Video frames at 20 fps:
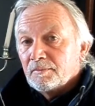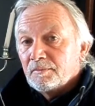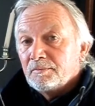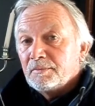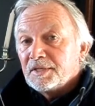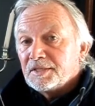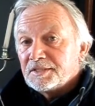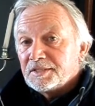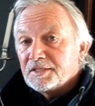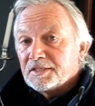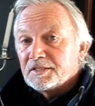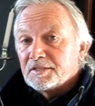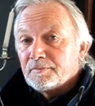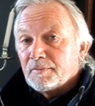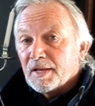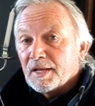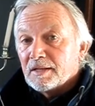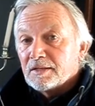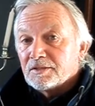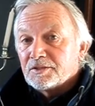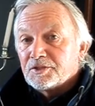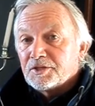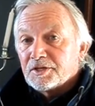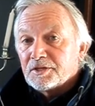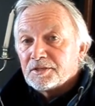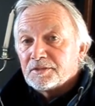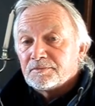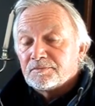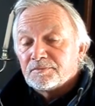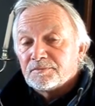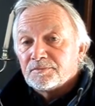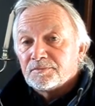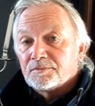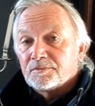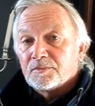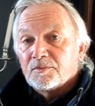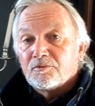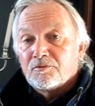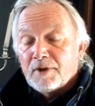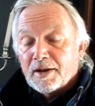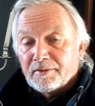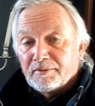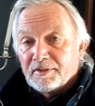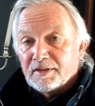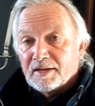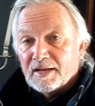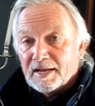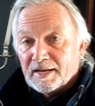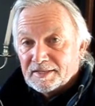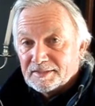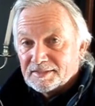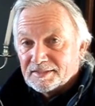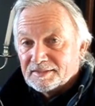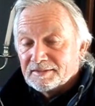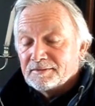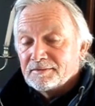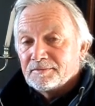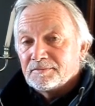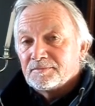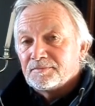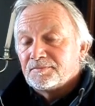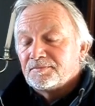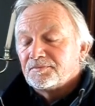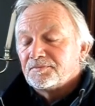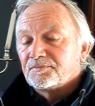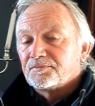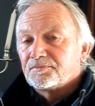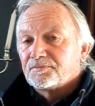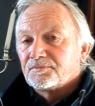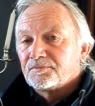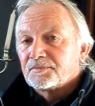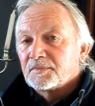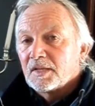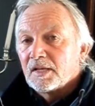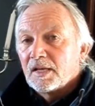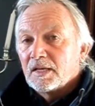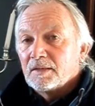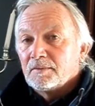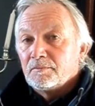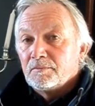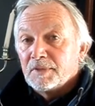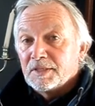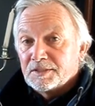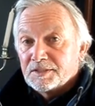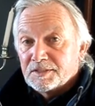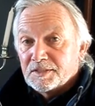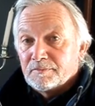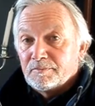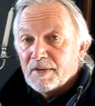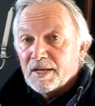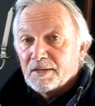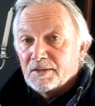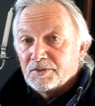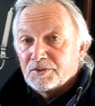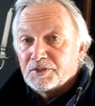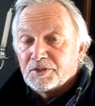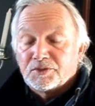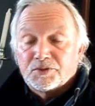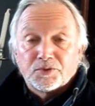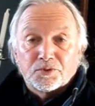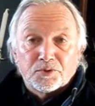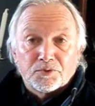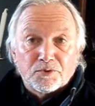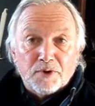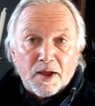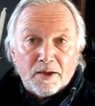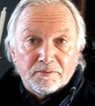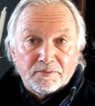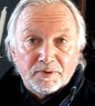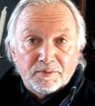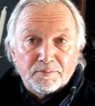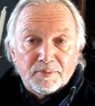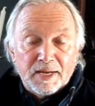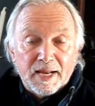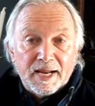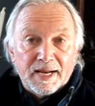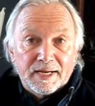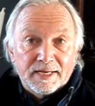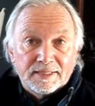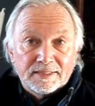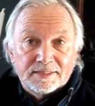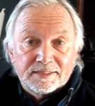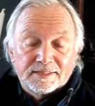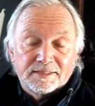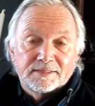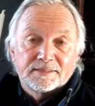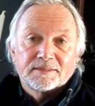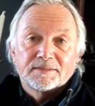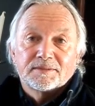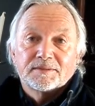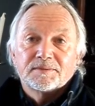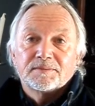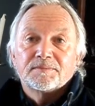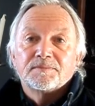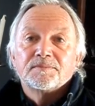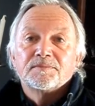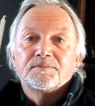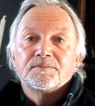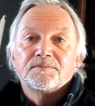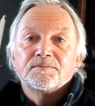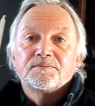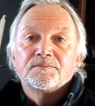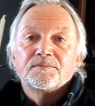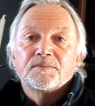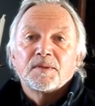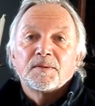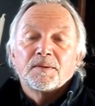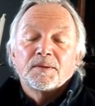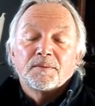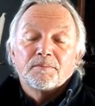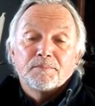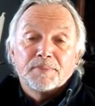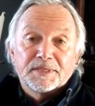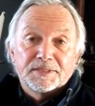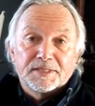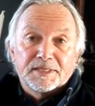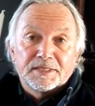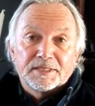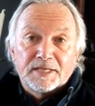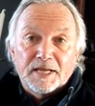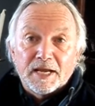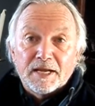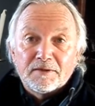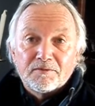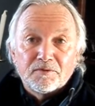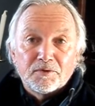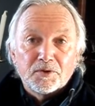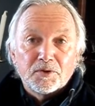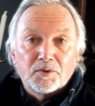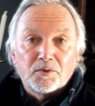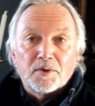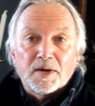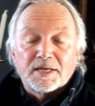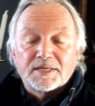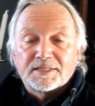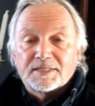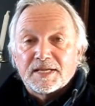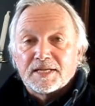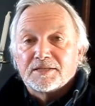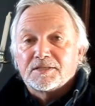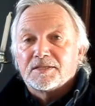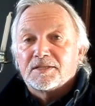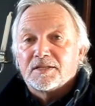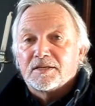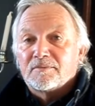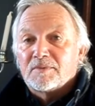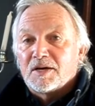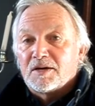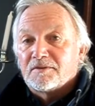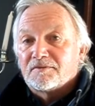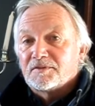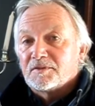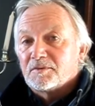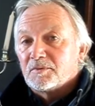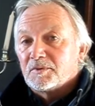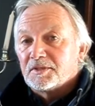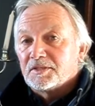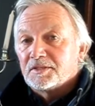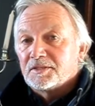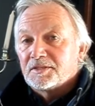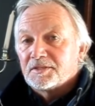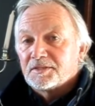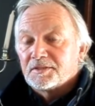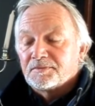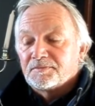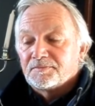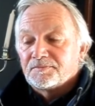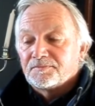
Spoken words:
Mrs. Belcher read the lesson. Mr. Belcher took round the plate. "Busy day for you," I said to them afterwards.